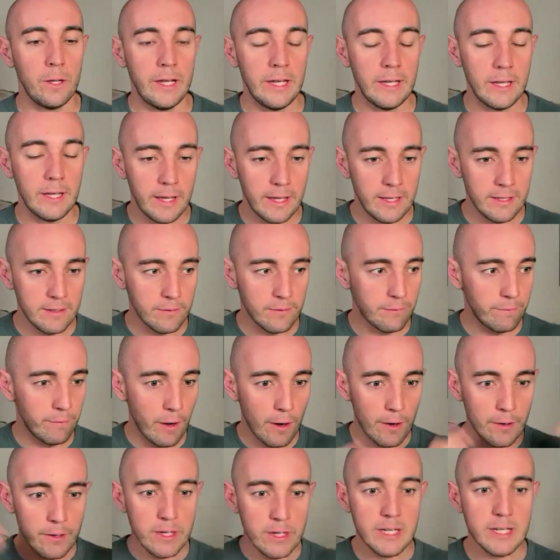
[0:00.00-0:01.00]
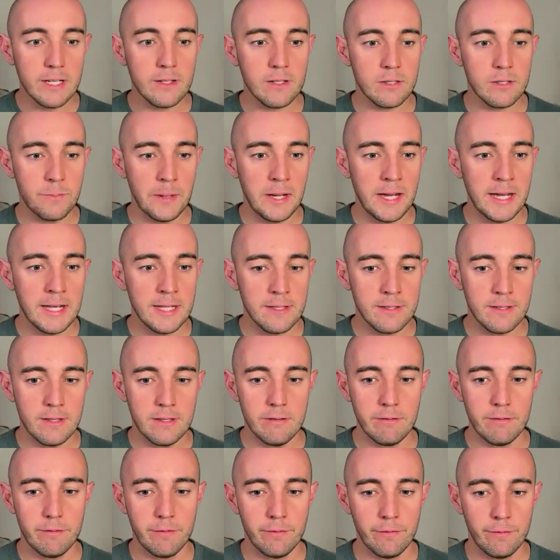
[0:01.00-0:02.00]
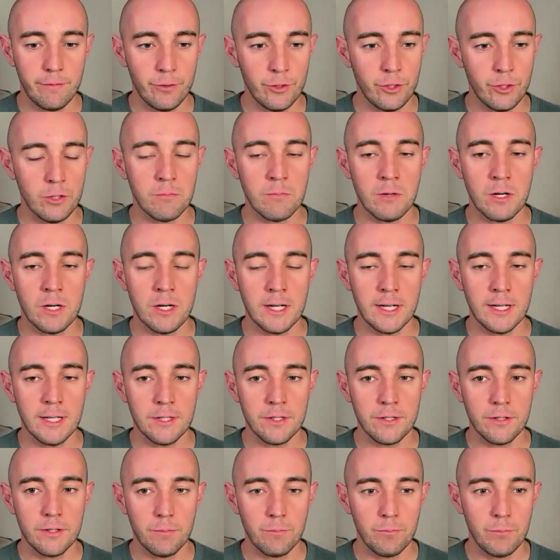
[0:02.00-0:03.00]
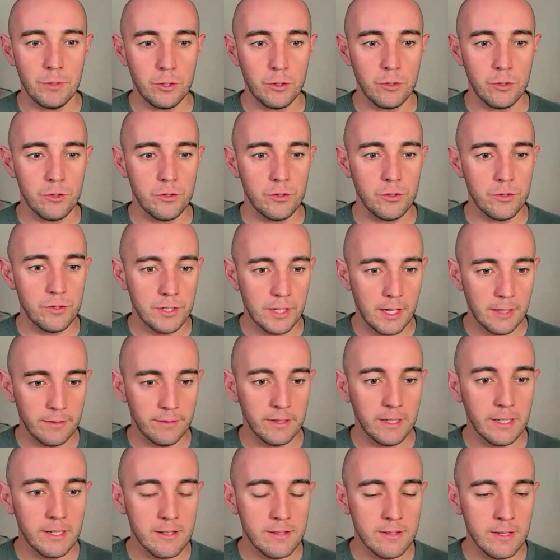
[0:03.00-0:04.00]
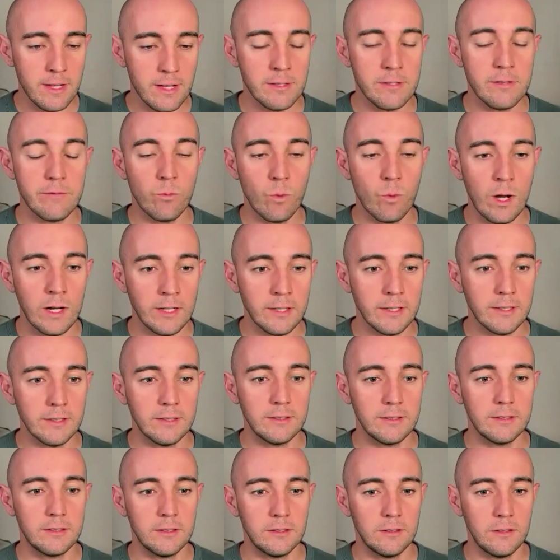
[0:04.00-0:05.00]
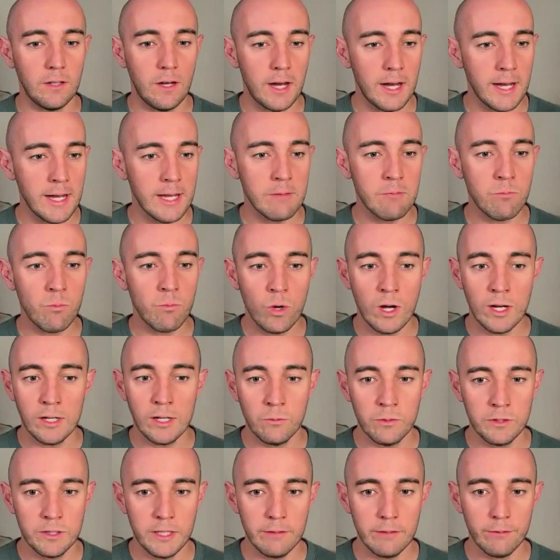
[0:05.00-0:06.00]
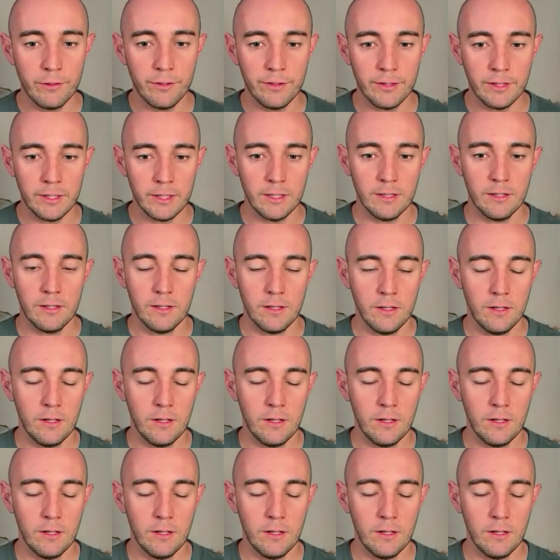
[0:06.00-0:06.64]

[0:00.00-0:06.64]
it is very expansive for your mind because you start to get a sense of oneness. I am one with everything,